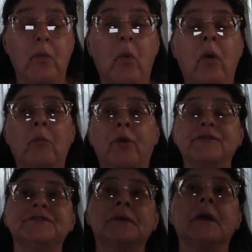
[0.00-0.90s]
the
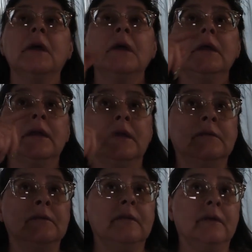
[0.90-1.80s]
Walmarts
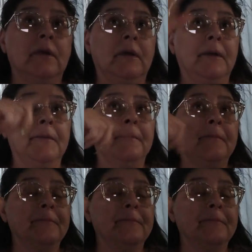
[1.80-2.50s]
in the,